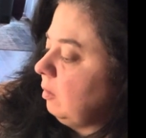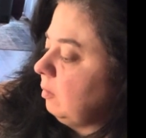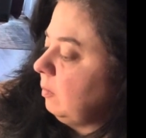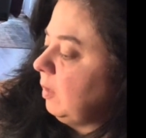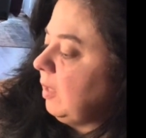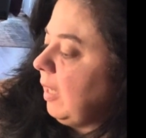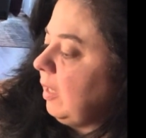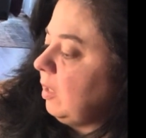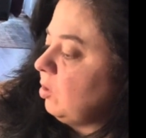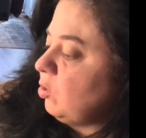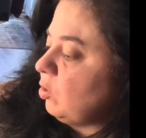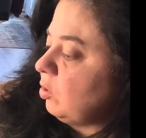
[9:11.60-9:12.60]
But that
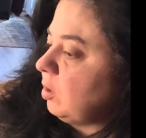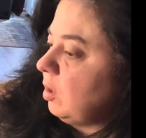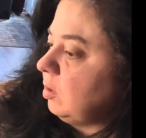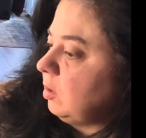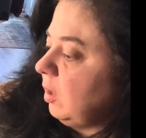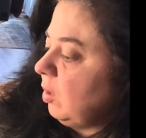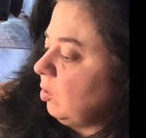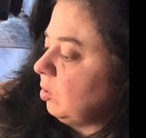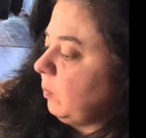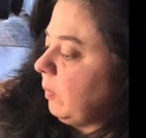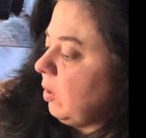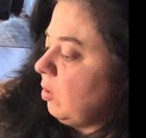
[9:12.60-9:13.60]
is your Sunseeker
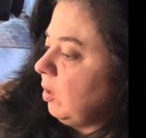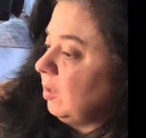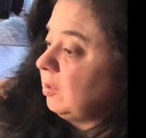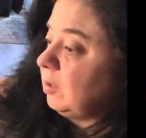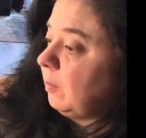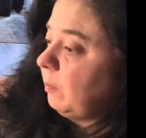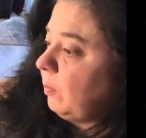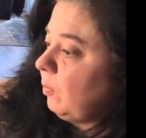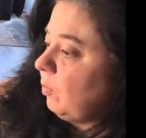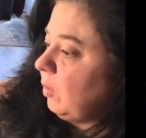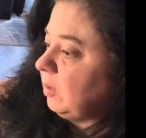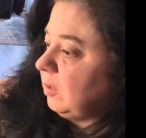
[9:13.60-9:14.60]
spell. It's
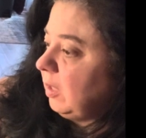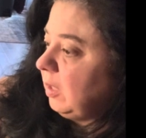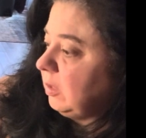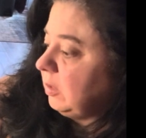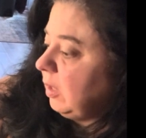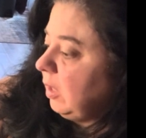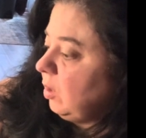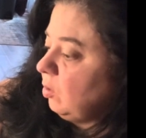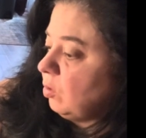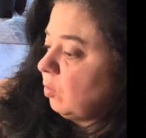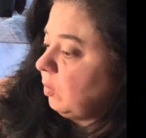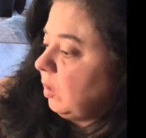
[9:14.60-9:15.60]
simple, it's easy. You
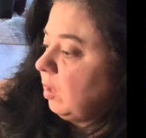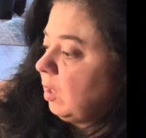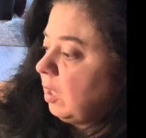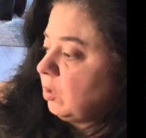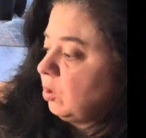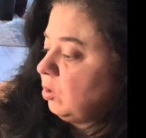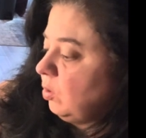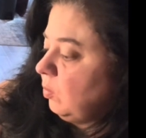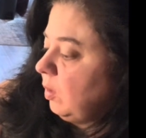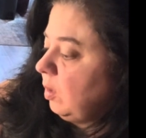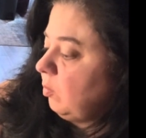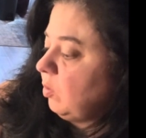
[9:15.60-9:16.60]
don't need a lot to do
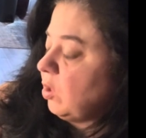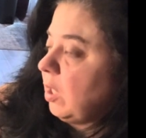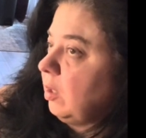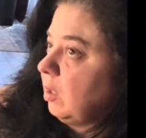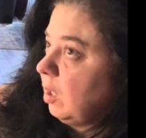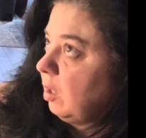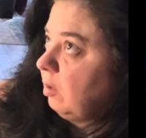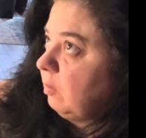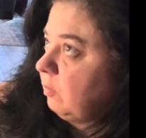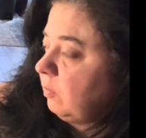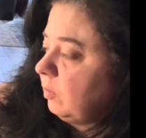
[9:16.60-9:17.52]
it, which I love.